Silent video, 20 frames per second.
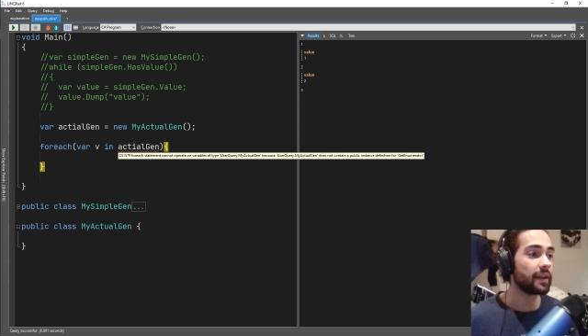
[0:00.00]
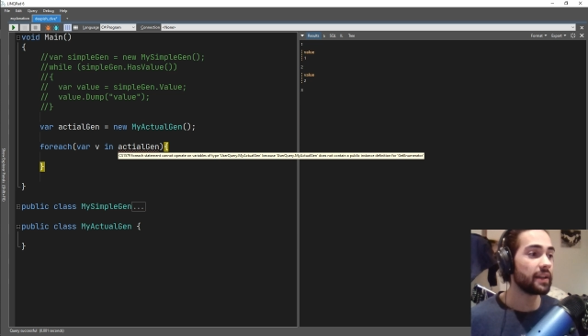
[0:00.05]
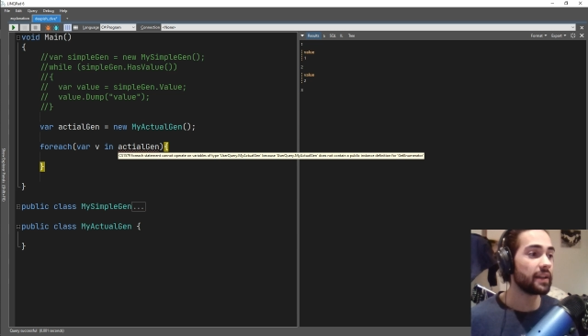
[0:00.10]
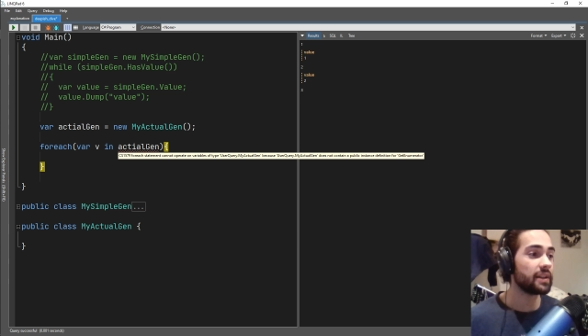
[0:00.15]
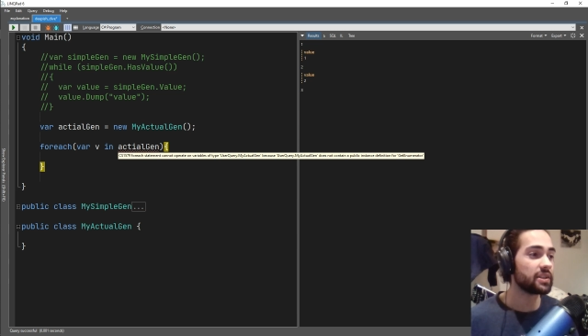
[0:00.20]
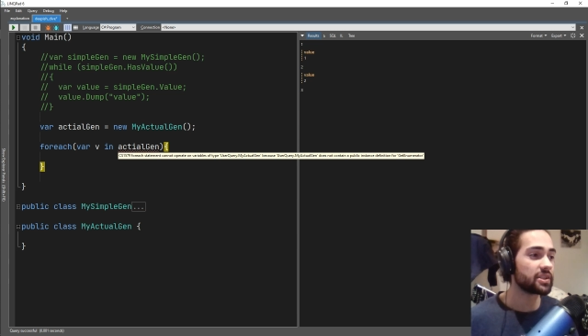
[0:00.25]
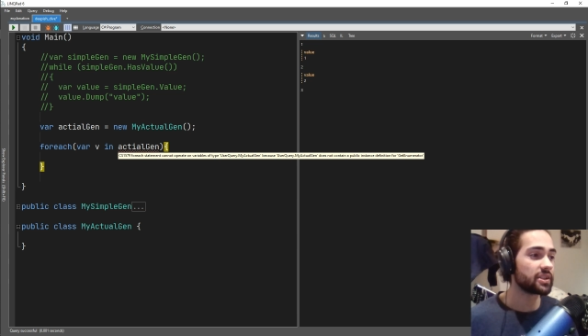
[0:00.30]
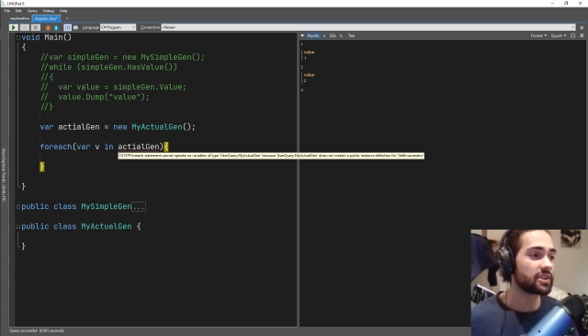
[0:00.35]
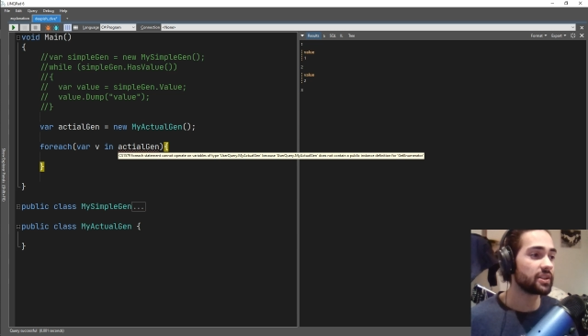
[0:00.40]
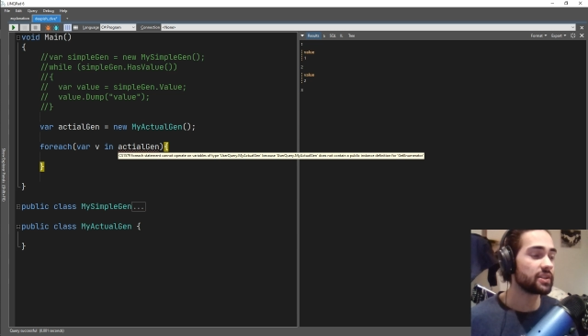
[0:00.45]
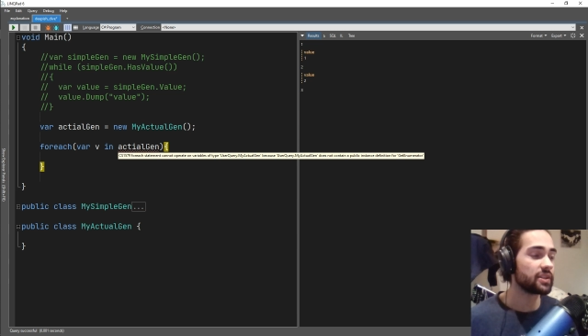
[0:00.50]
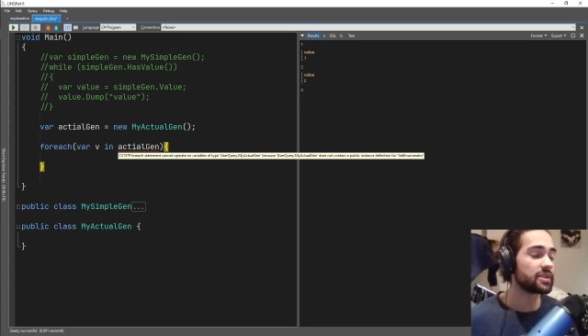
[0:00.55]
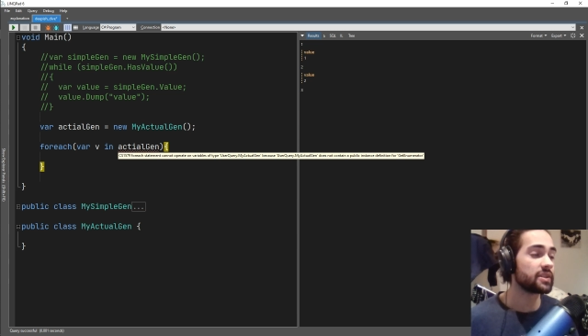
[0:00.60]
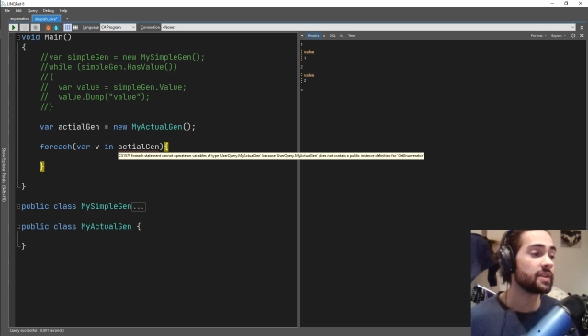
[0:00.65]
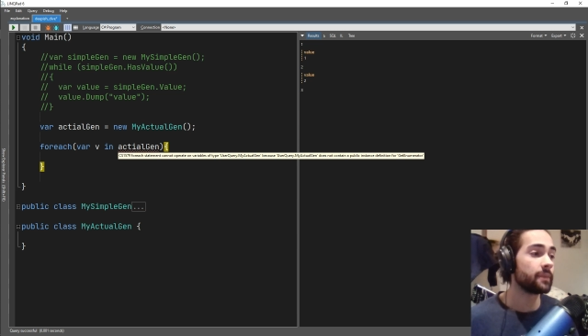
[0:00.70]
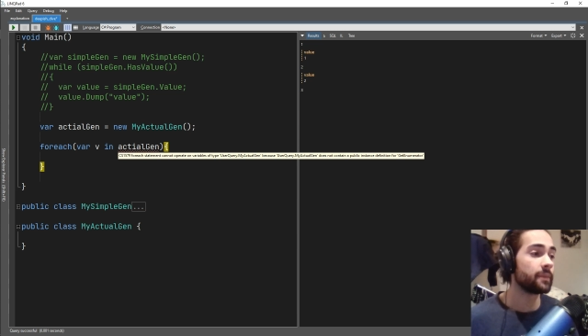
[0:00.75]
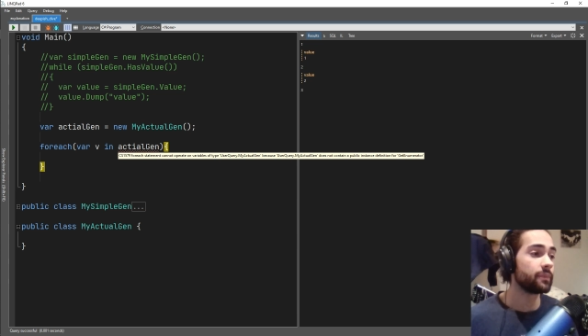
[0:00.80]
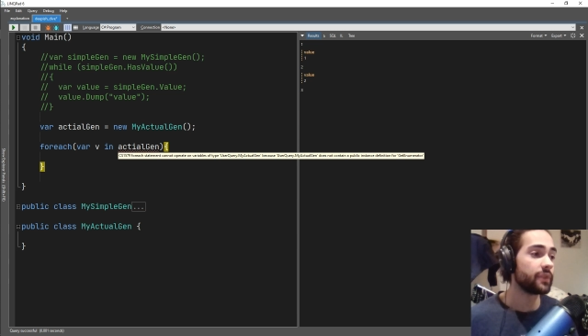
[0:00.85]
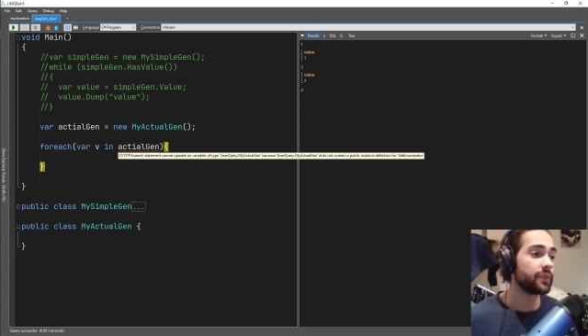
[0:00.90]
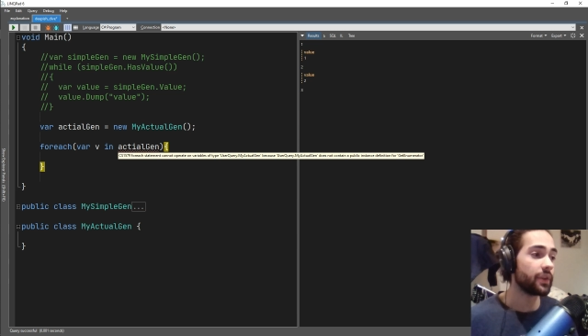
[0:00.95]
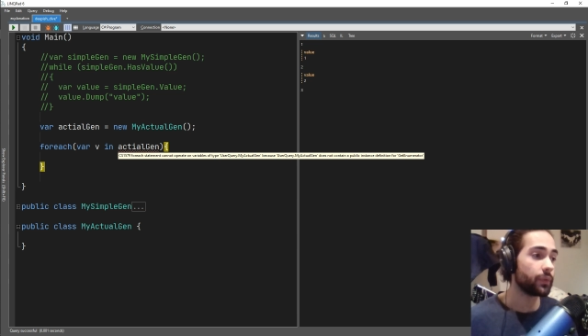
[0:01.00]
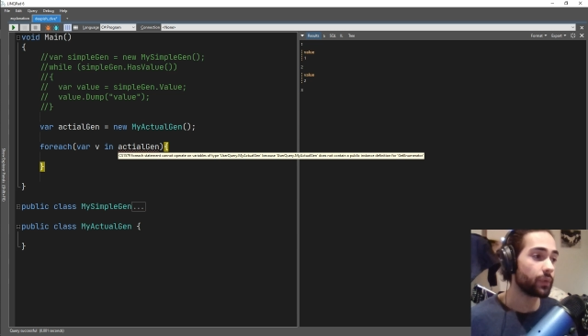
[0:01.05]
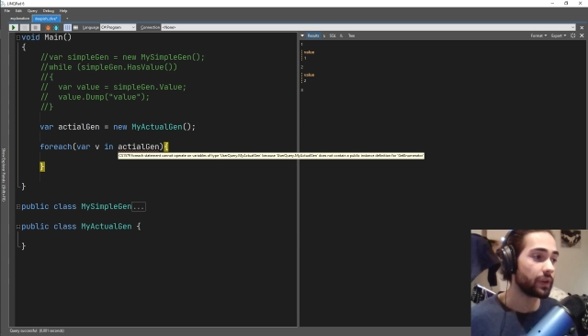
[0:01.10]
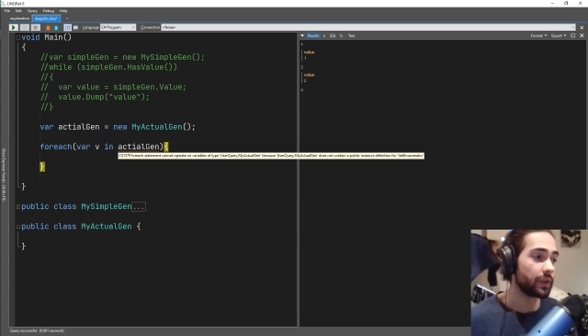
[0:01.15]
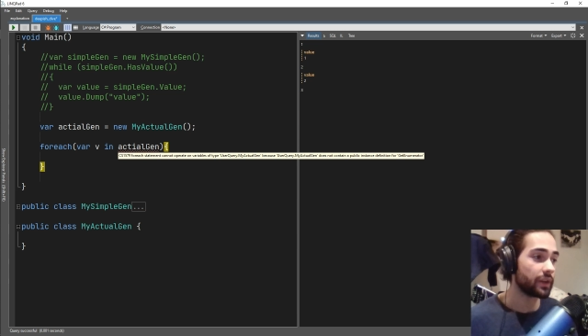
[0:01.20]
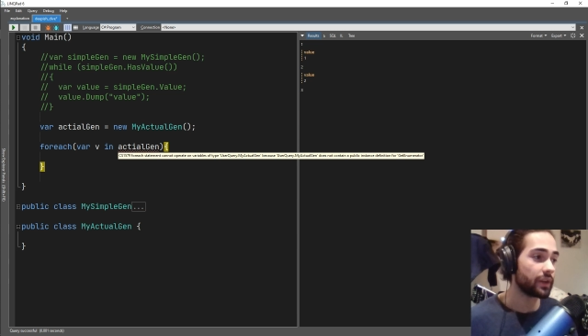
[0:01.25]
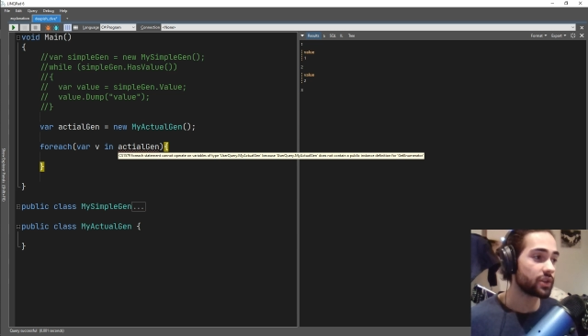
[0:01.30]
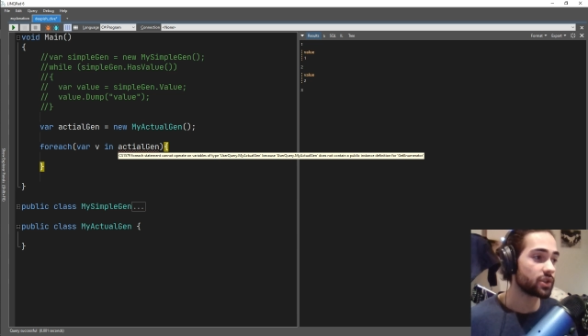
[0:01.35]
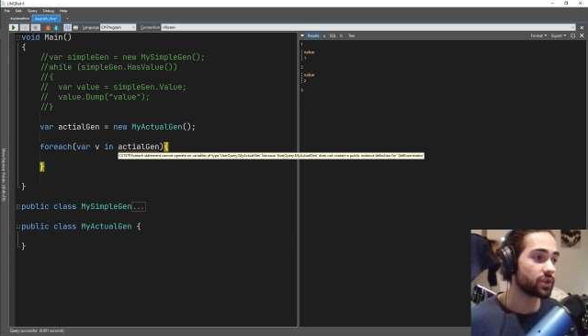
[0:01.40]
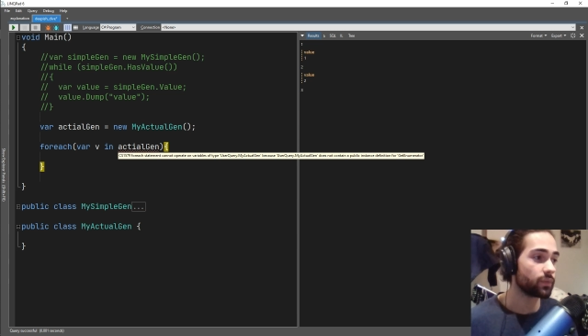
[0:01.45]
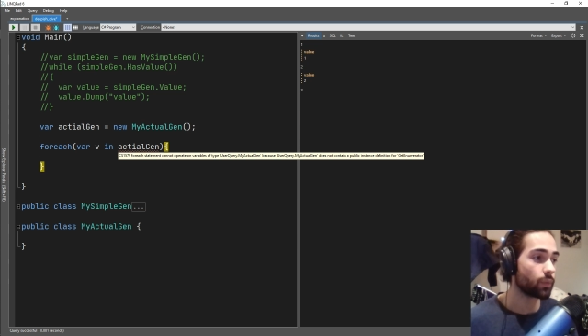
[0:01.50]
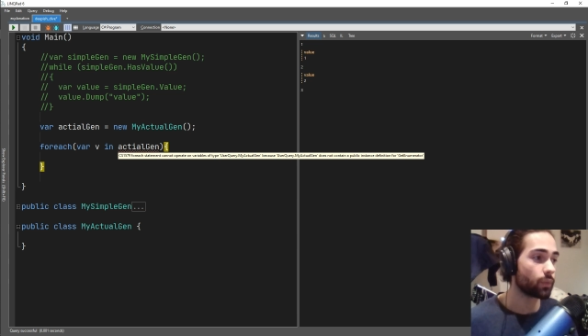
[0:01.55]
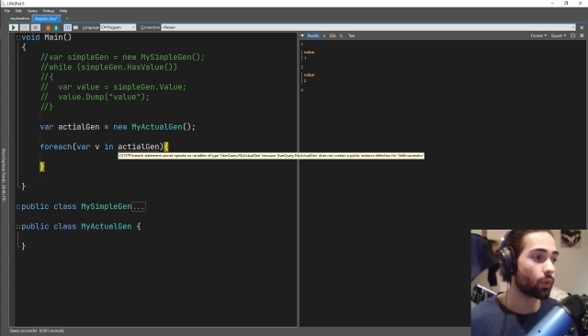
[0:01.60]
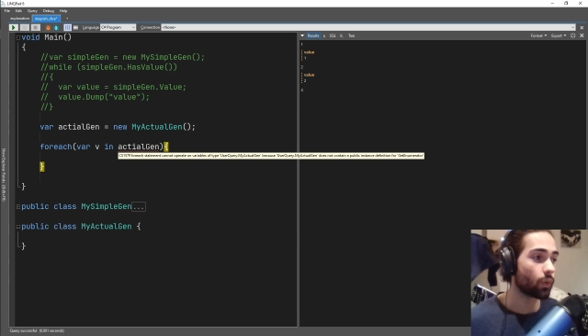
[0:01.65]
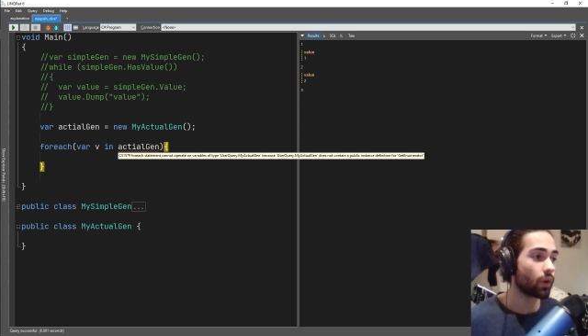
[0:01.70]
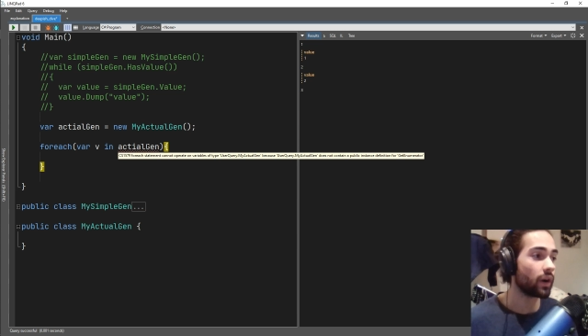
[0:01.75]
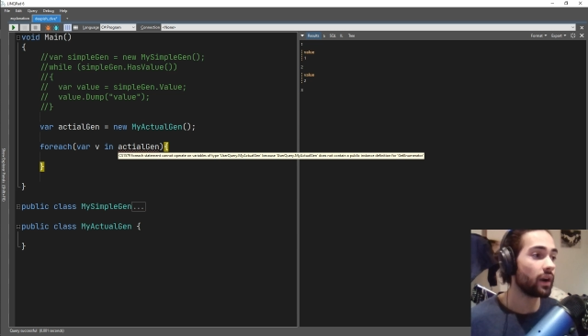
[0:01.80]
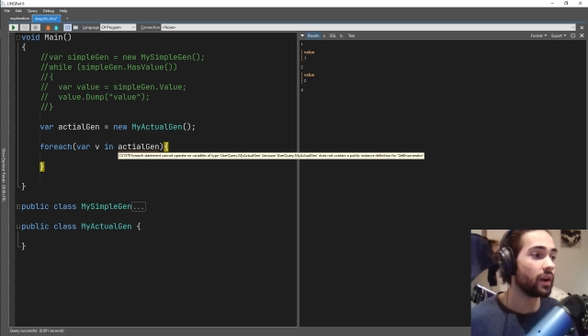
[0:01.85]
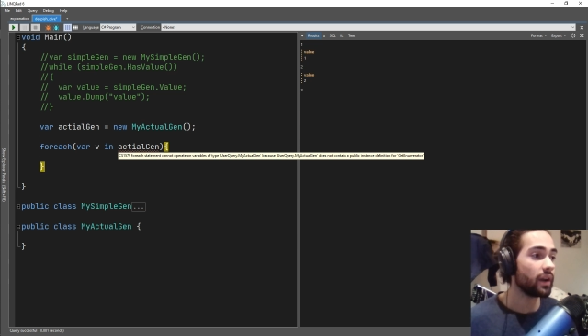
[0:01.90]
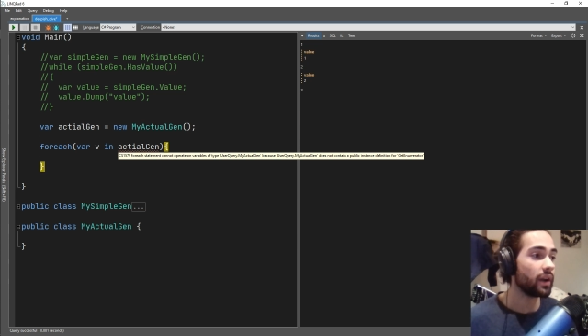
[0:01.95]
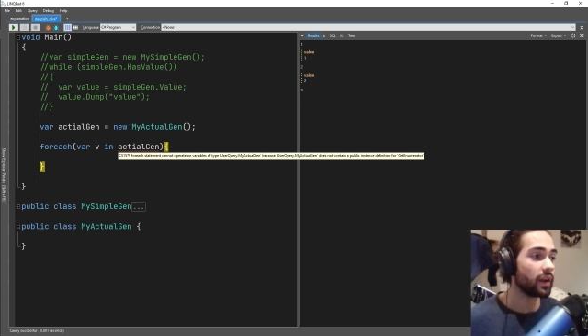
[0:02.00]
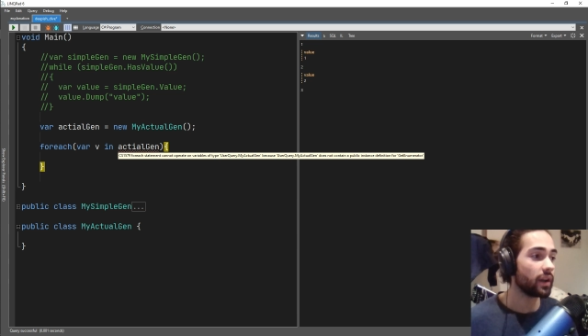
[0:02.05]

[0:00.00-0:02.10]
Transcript: instance definition for